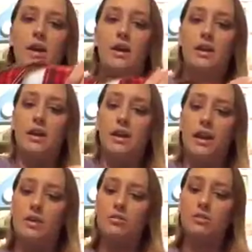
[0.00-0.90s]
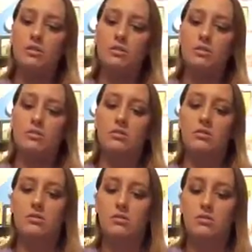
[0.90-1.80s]
in and out,
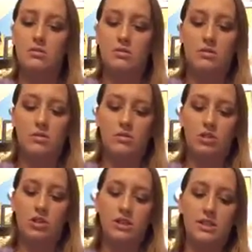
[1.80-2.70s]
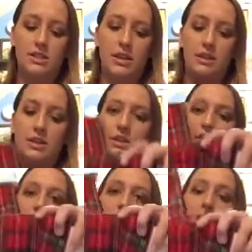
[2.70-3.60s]
just like
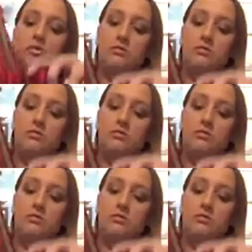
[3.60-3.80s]
this.